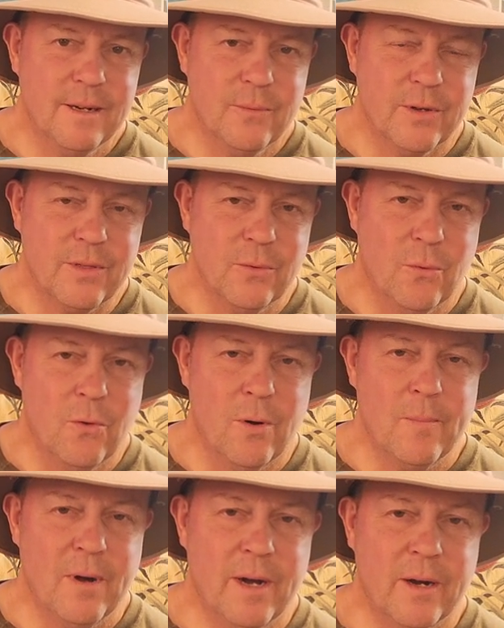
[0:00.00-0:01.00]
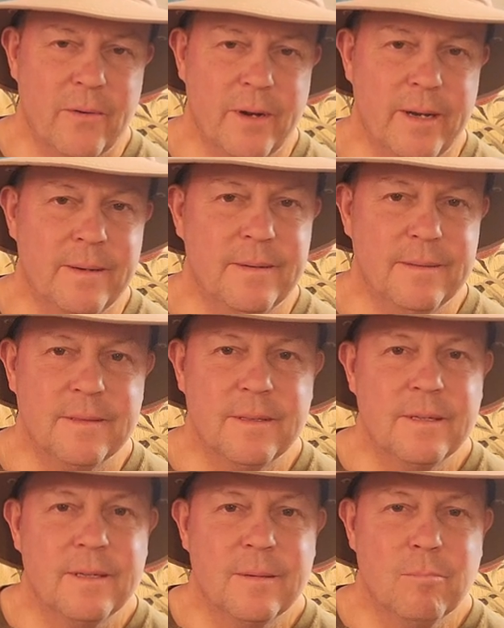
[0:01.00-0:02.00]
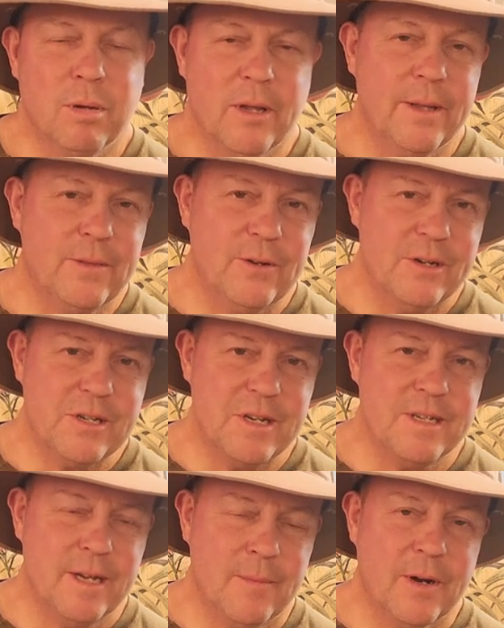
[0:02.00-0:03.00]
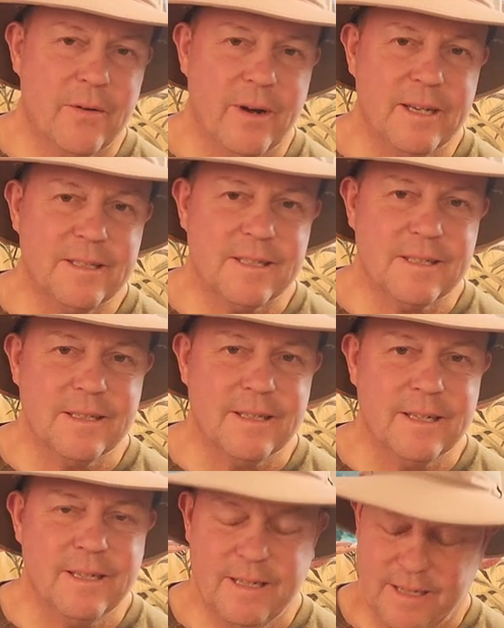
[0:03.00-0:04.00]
with the warmongering, bloodthirsty Democrats. Oh